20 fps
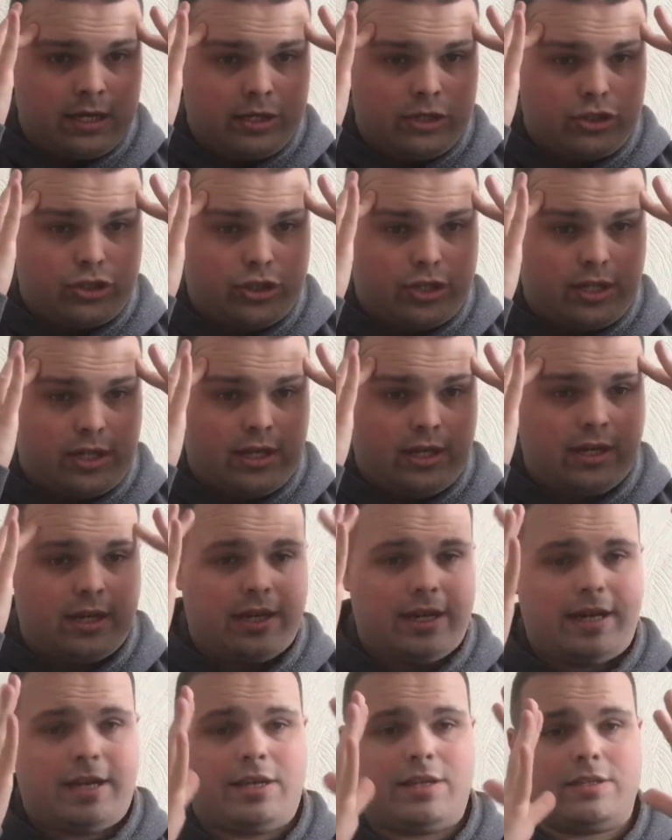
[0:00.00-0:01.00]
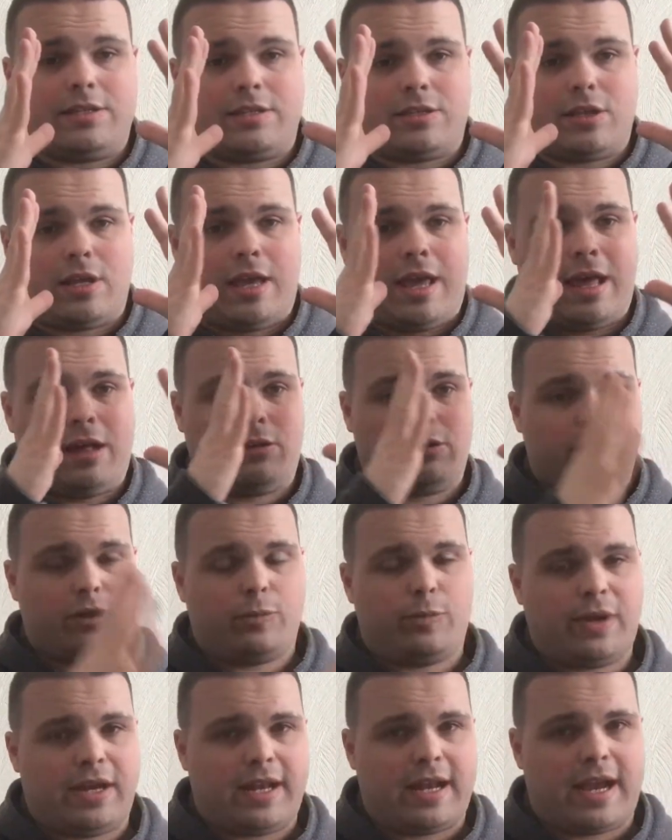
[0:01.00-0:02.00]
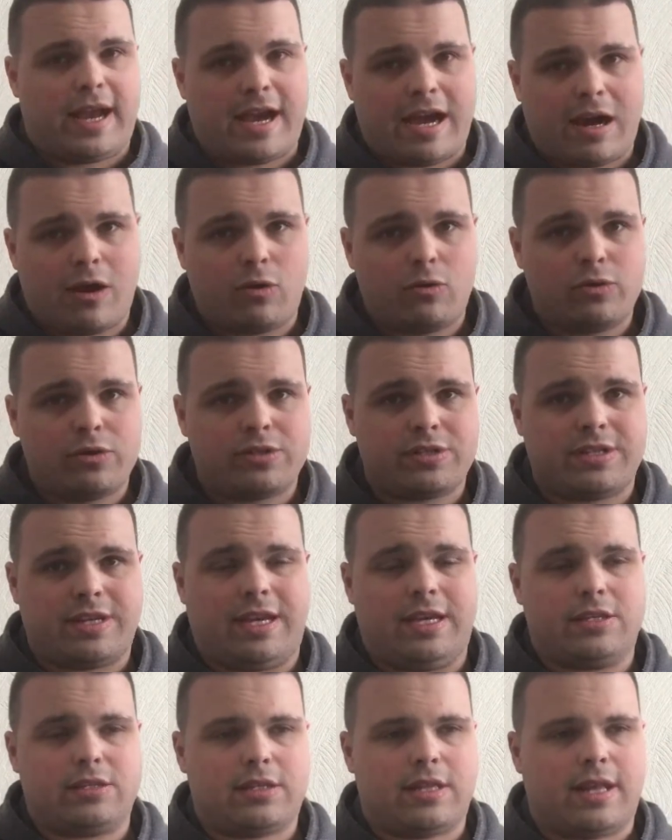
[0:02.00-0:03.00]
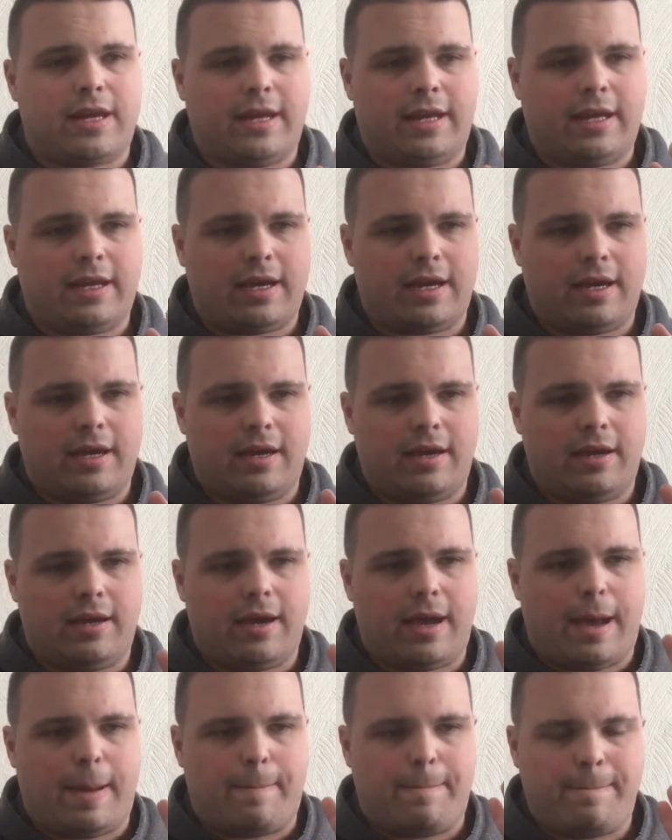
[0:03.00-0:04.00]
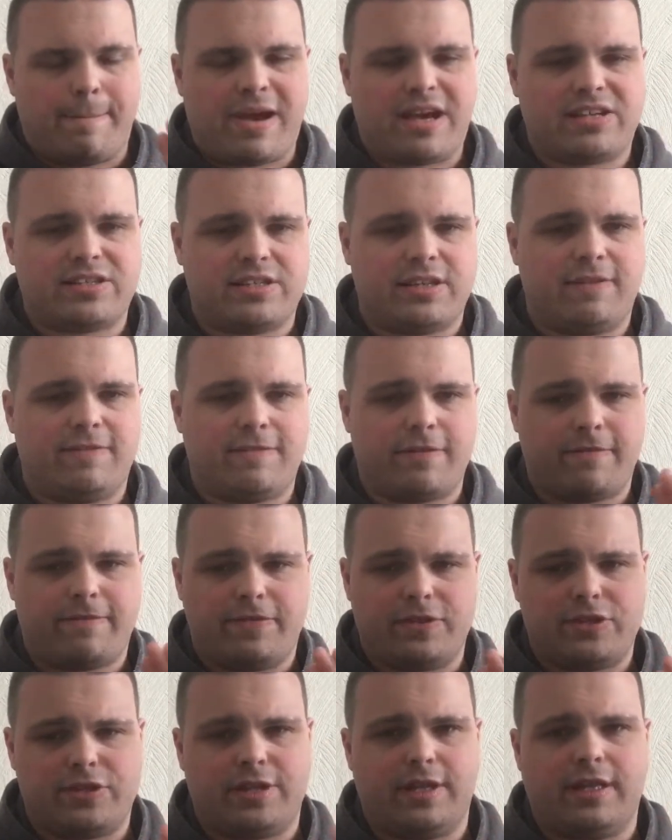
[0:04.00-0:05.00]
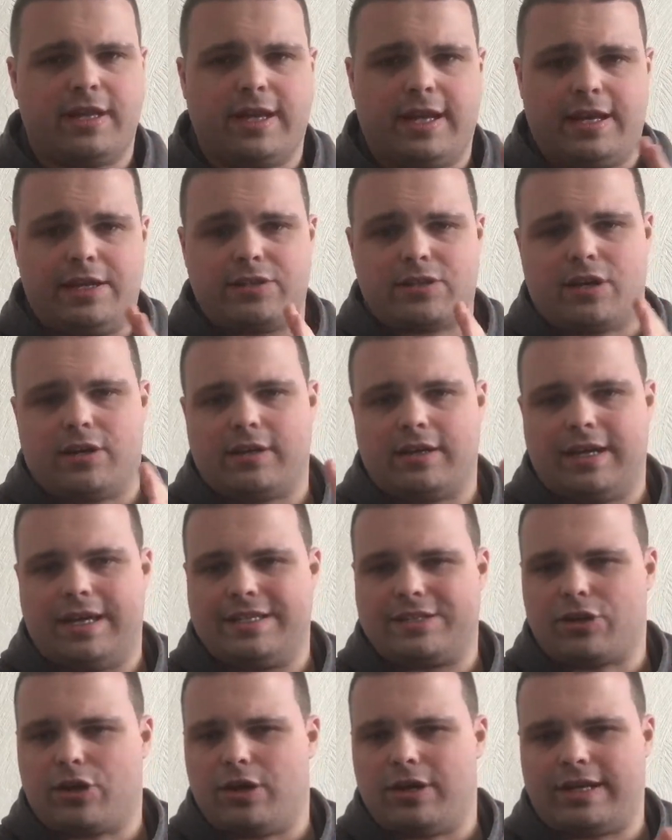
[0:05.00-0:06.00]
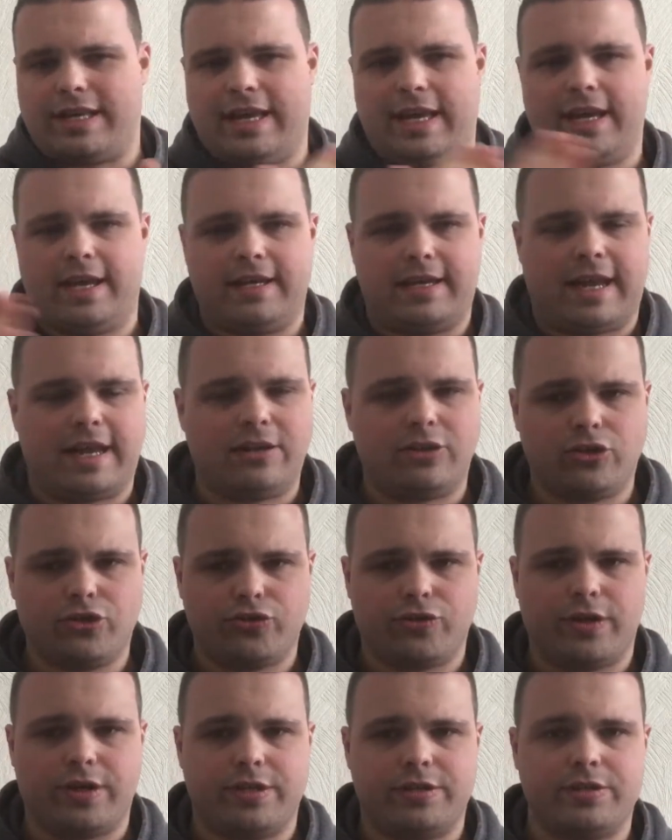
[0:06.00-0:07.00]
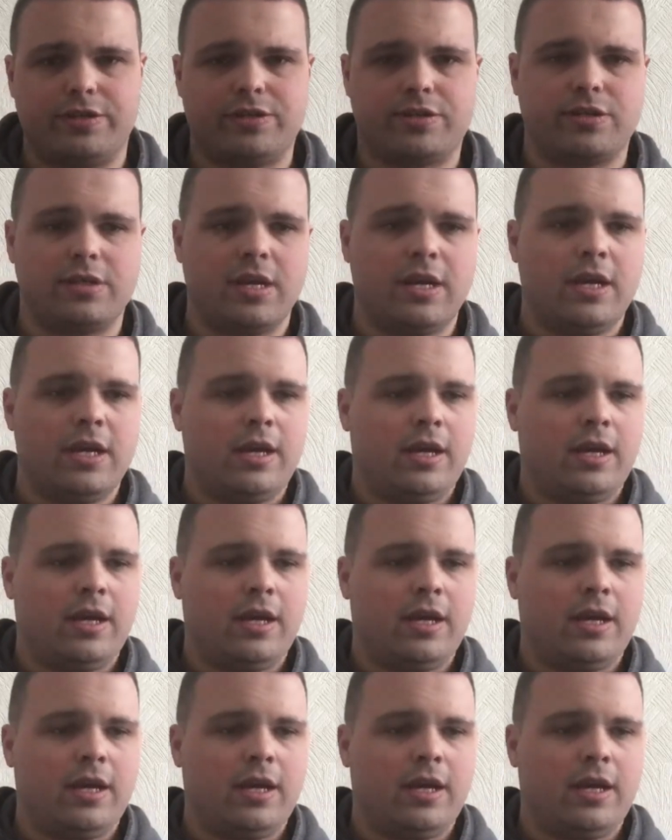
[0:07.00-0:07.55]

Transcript: She is held up in a house. It's like a massive facility. It's got a gated entrance.